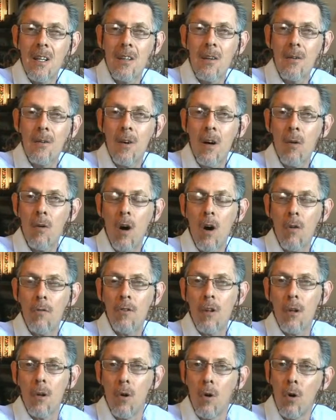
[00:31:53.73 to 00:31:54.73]
you know,
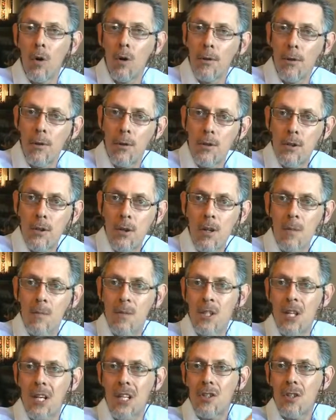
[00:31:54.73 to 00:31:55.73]
of the law through
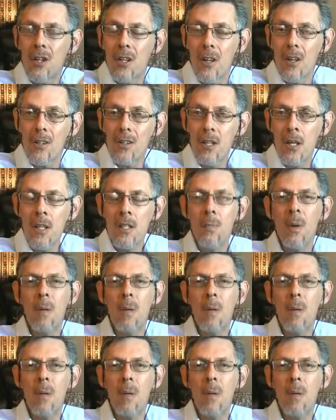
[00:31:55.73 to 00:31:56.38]
circumcision and those things,